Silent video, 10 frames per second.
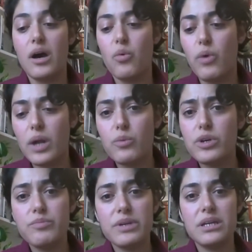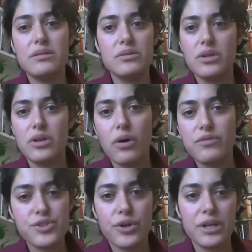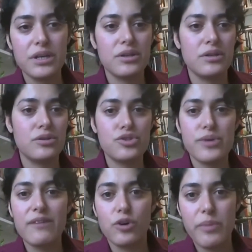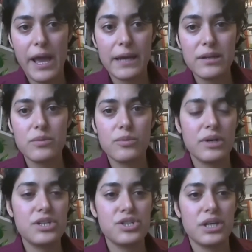One would be, overturning the travel ban, which